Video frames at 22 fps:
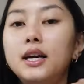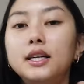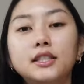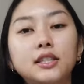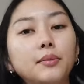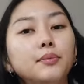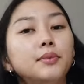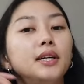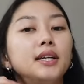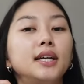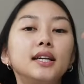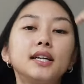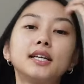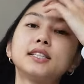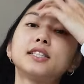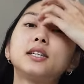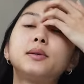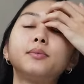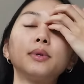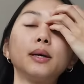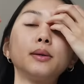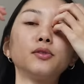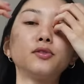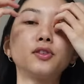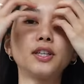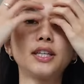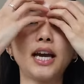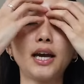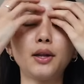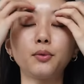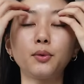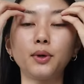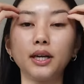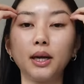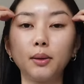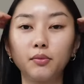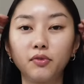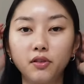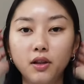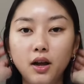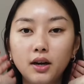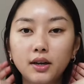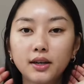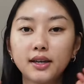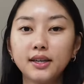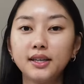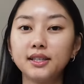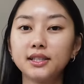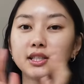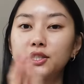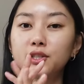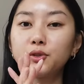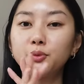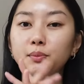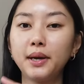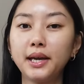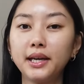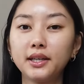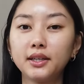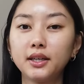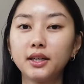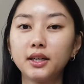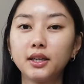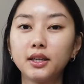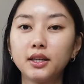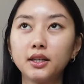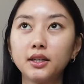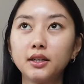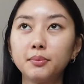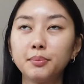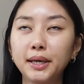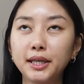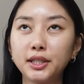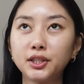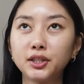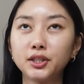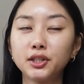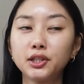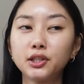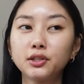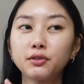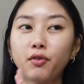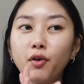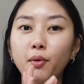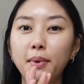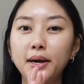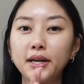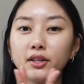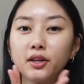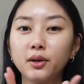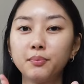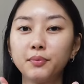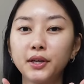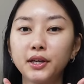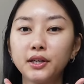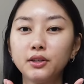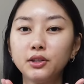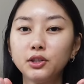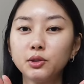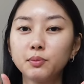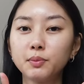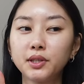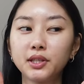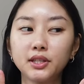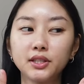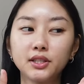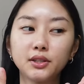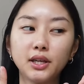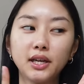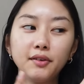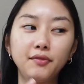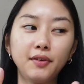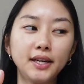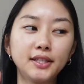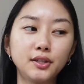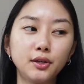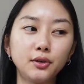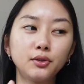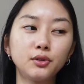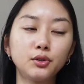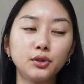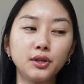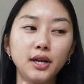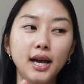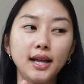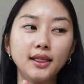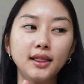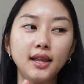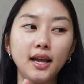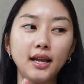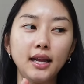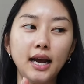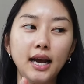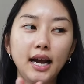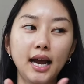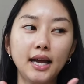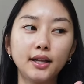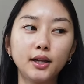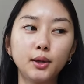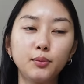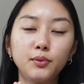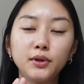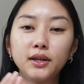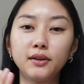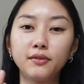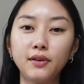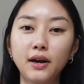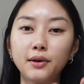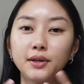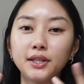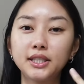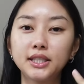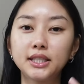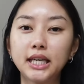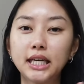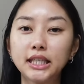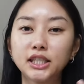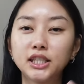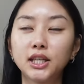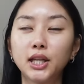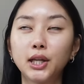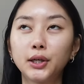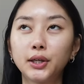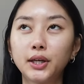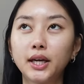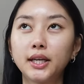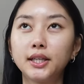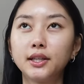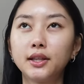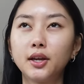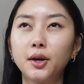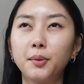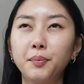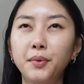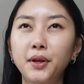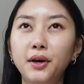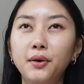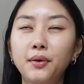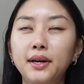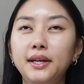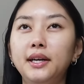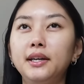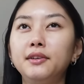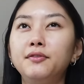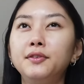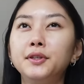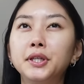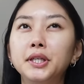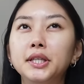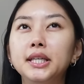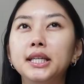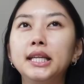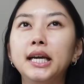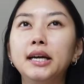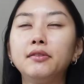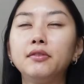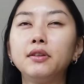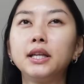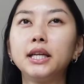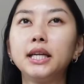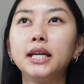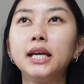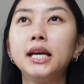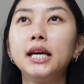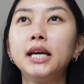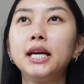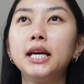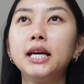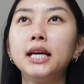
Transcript: Something that I sometimes forget when I'm vlogging is to make pictures for my thumbnails, because if I don't do that, then I end up with a very sketchy looking thumbnail, and I feel it definitely